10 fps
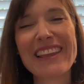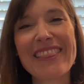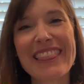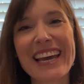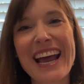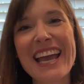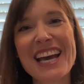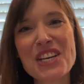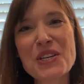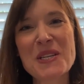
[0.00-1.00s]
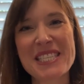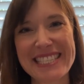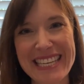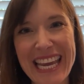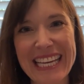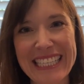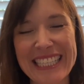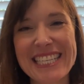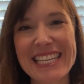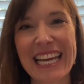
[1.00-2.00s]
that I
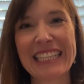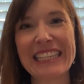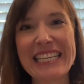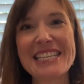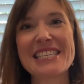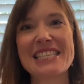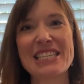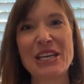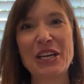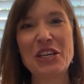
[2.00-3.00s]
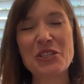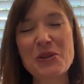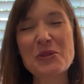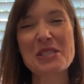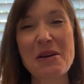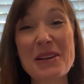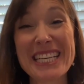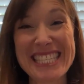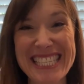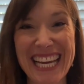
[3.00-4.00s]
understand, at least to some
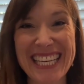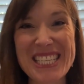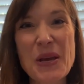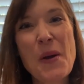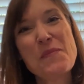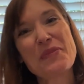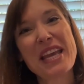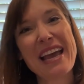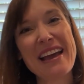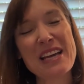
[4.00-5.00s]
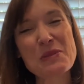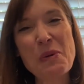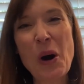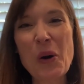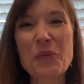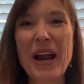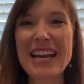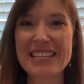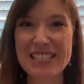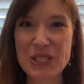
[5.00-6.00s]
extent, as Paul
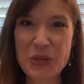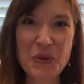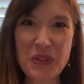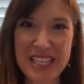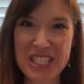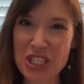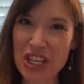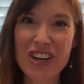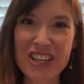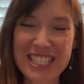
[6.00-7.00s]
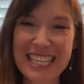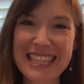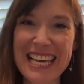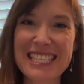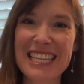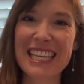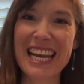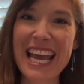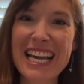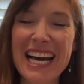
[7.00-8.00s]
writes to this church in
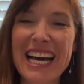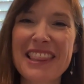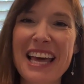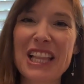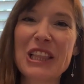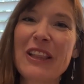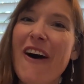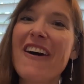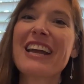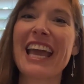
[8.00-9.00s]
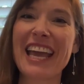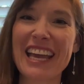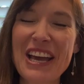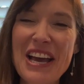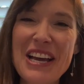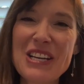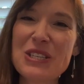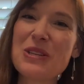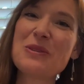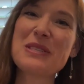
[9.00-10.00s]
Thessalonica, that longing
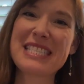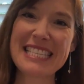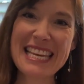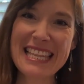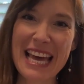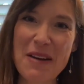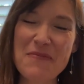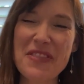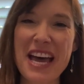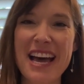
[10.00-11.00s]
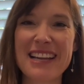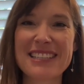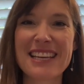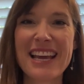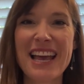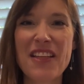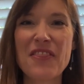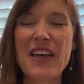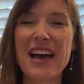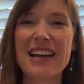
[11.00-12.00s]
to see them, that
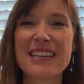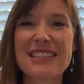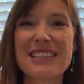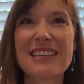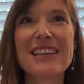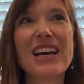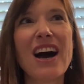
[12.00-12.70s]
that